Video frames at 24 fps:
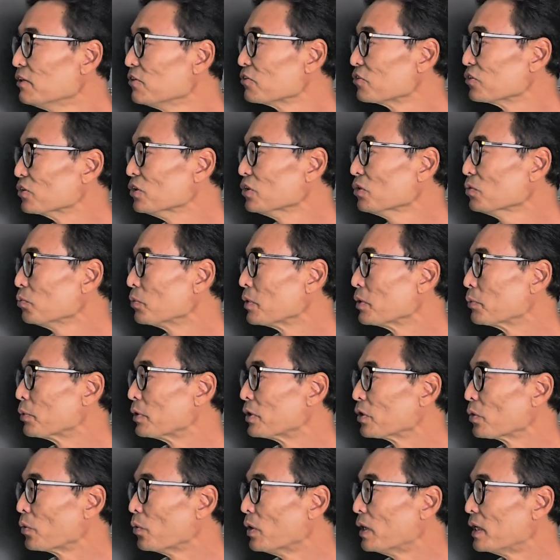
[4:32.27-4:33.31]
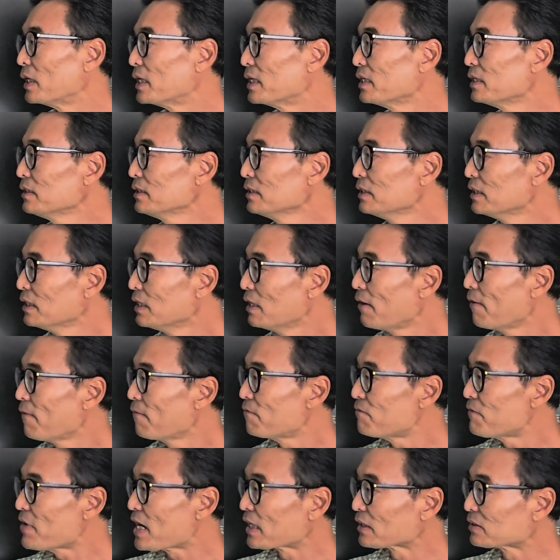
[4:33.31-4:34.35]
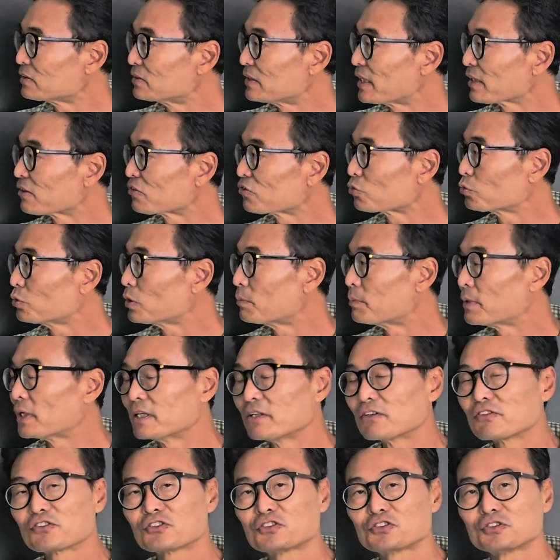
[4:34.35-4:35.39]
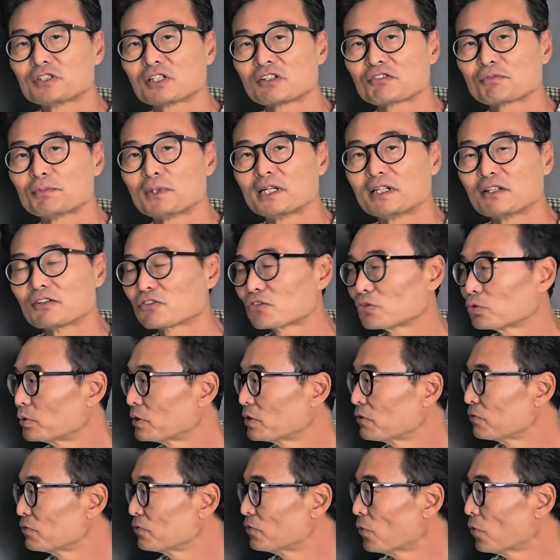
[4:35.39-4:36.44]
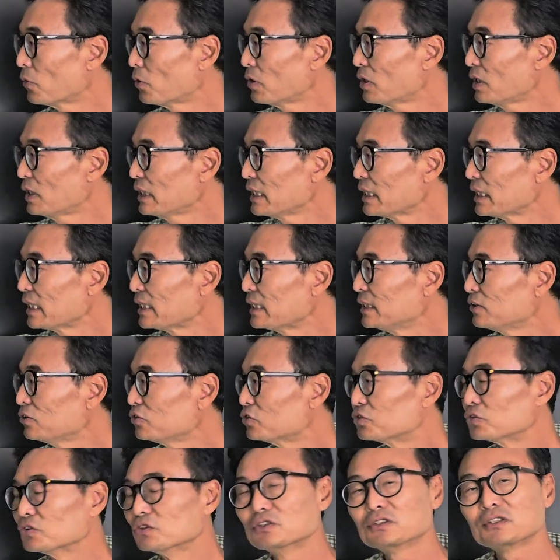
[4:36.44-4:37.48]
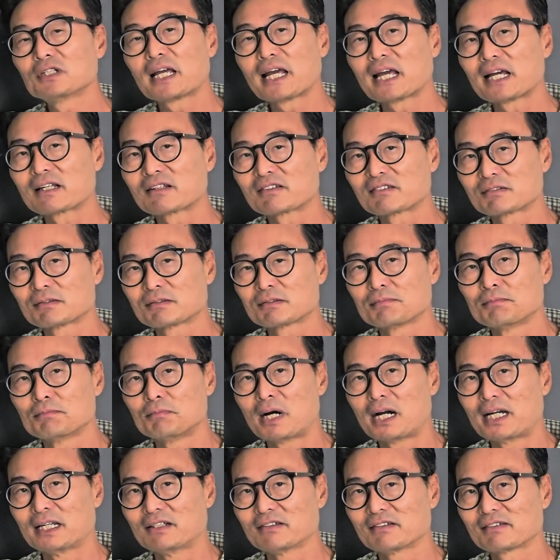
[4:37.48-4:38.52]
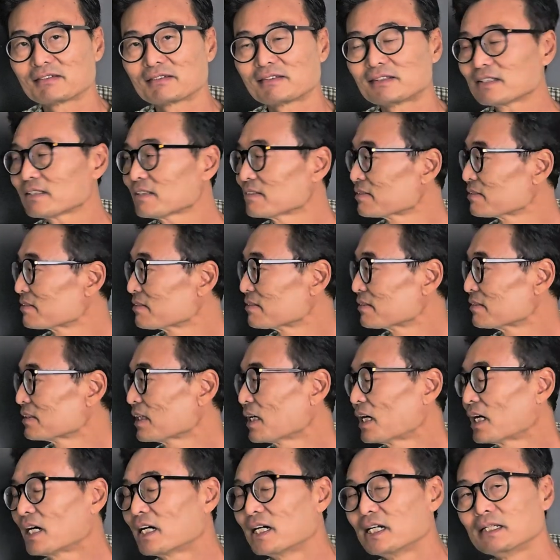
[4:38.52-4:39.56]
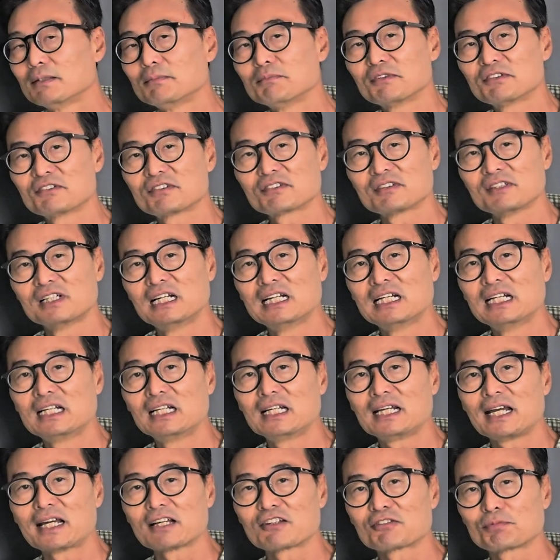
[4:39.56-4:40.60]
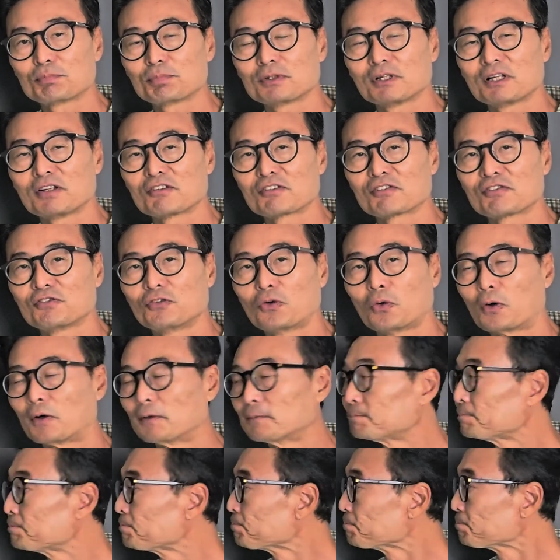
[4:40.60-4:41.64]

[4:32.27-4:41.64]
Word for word: So we want to go ahead and factor x squared minus 2x minus 24 into x minus 6 times x plus 4.